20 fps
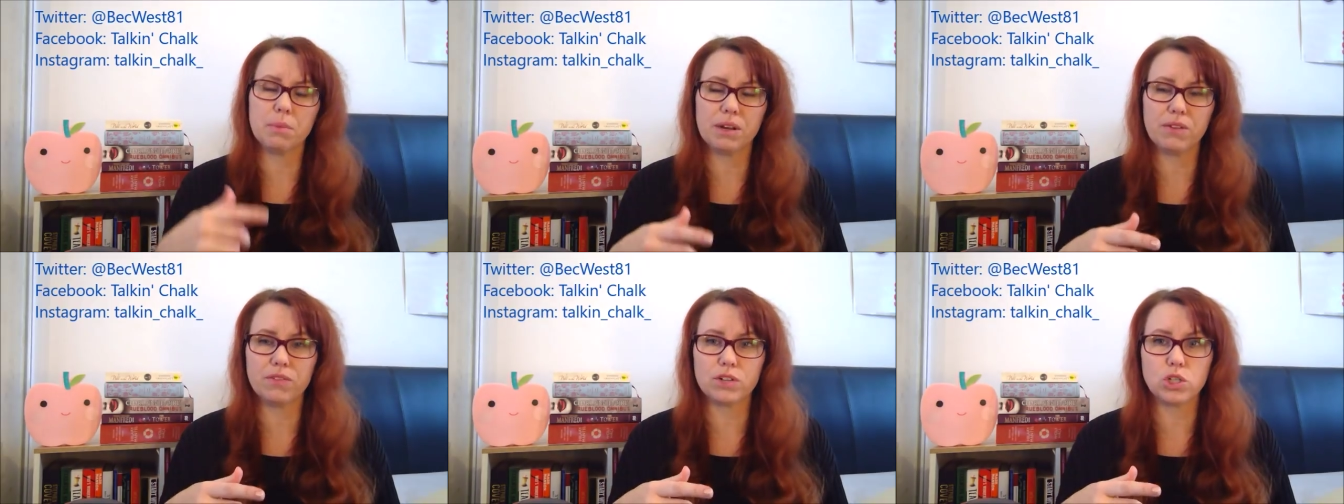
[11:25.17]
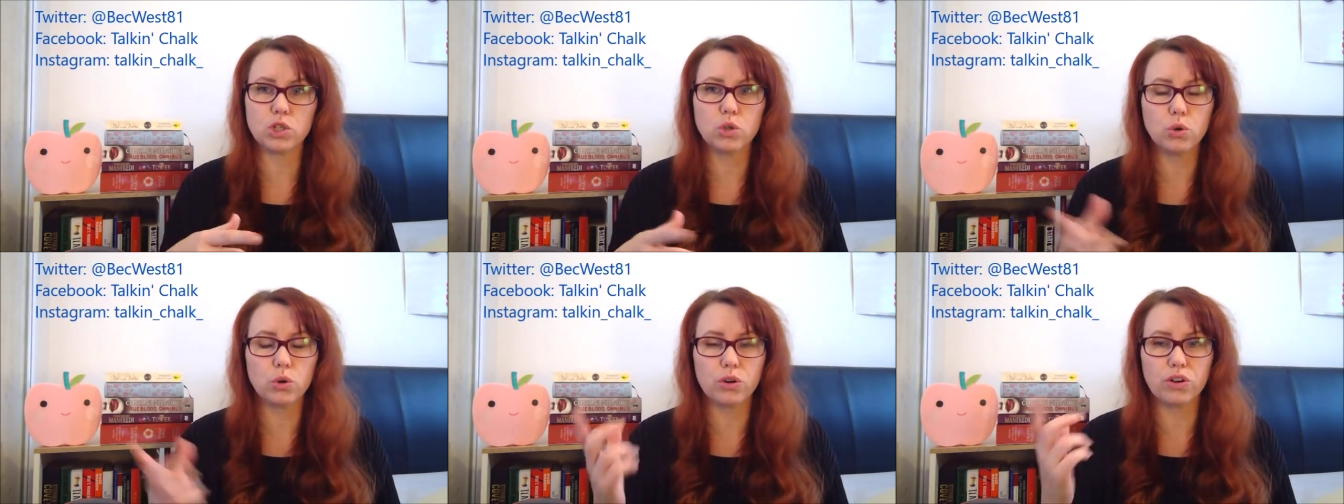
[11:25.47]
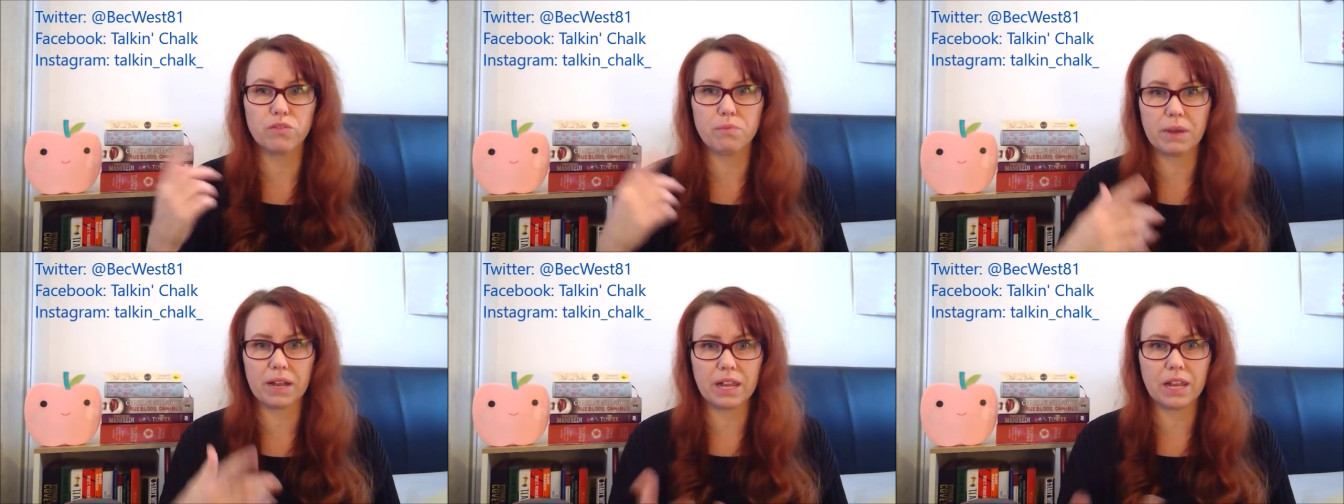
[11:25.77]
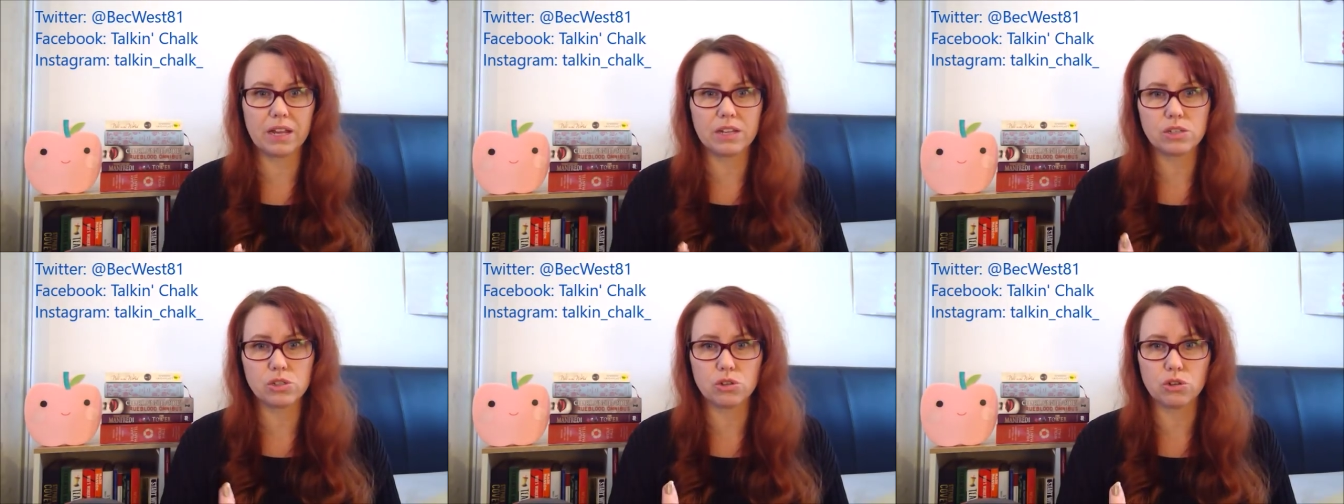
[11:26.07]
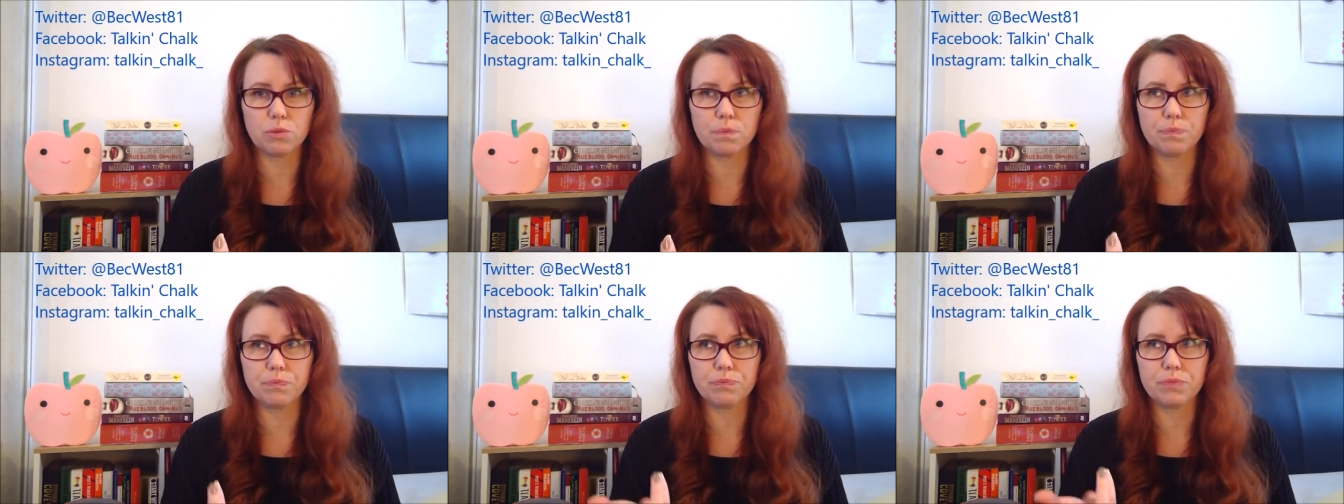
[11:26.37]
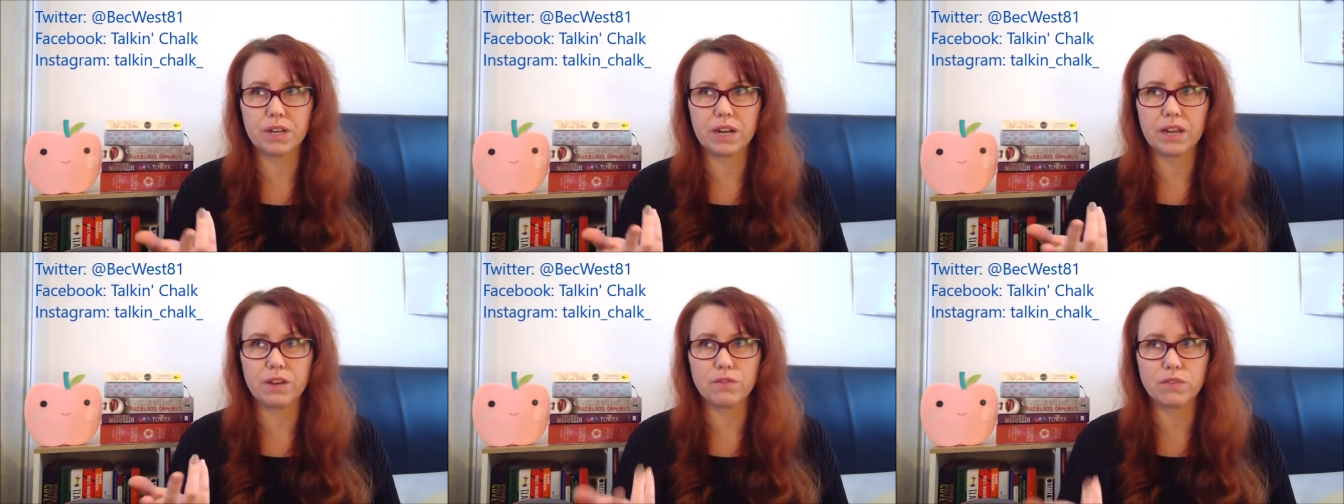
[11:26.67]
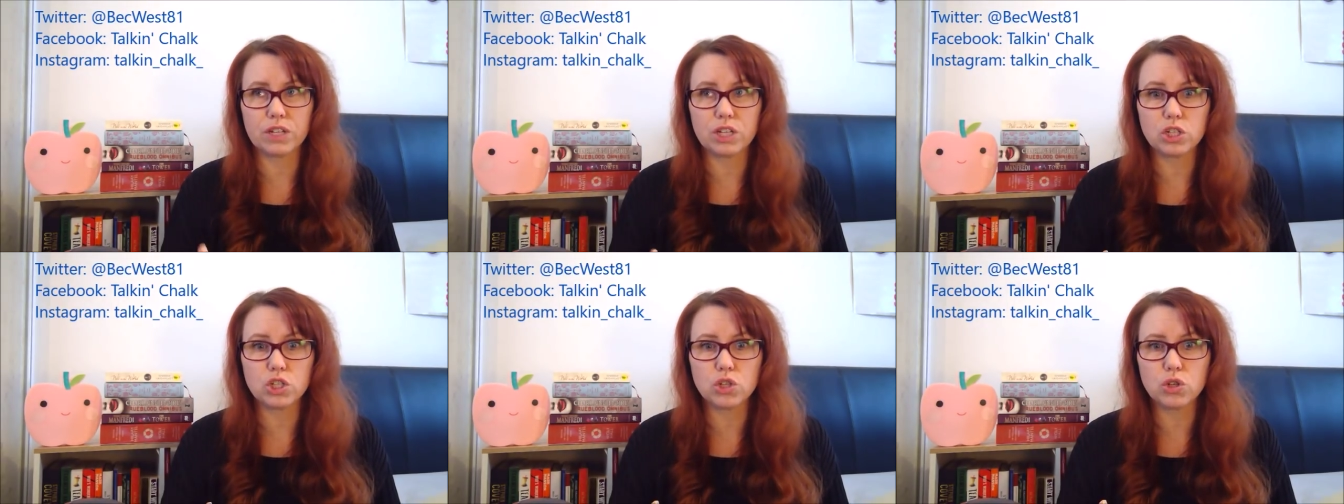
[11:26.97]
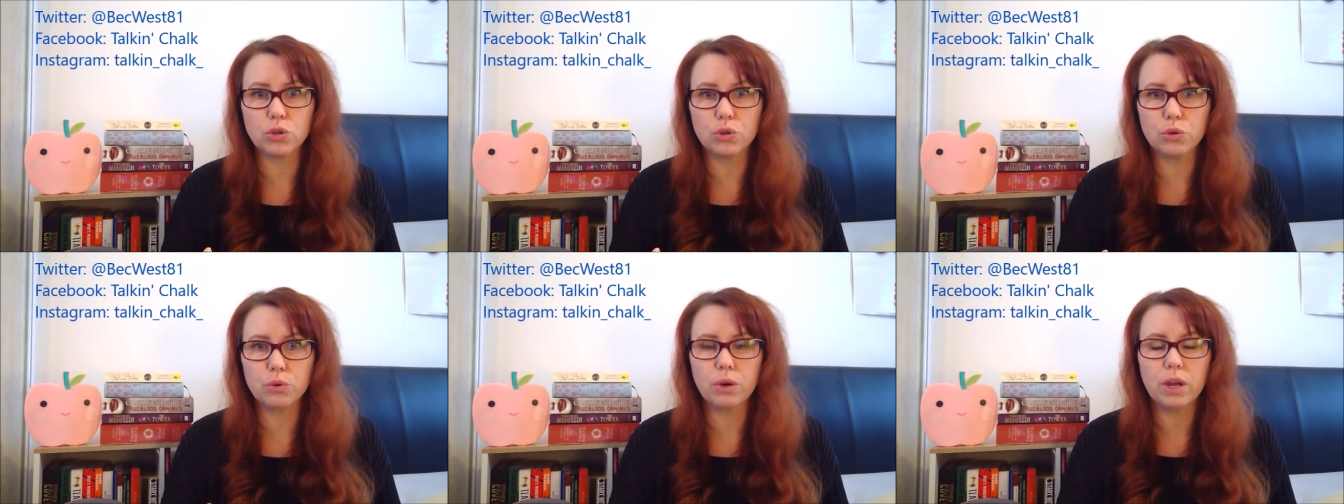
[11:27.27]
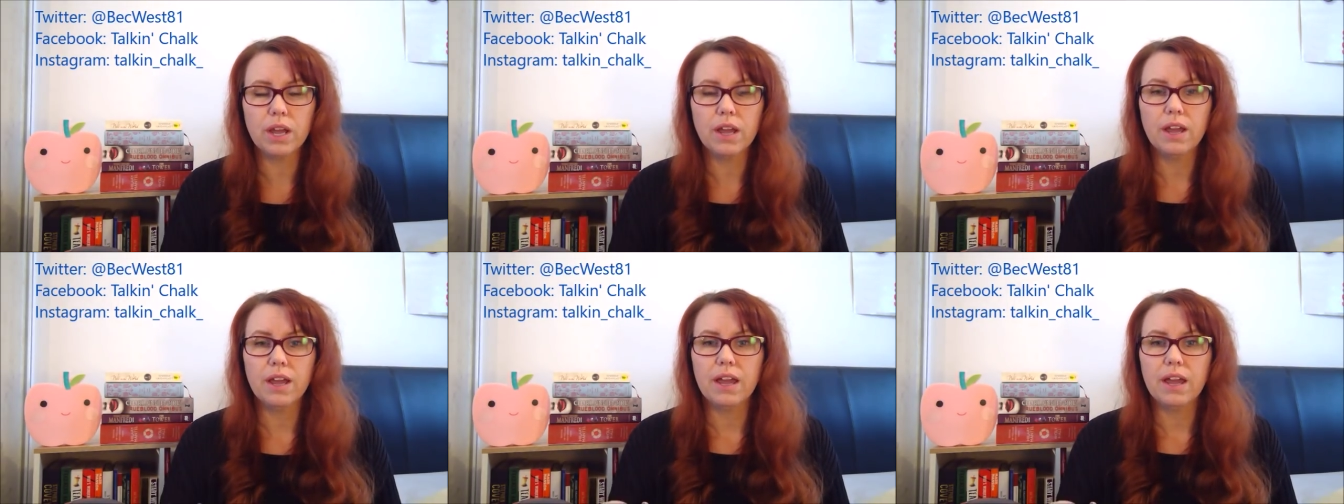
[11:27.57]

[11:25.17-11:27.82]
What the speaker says: a bit of a tour of my classroom that I had for you too.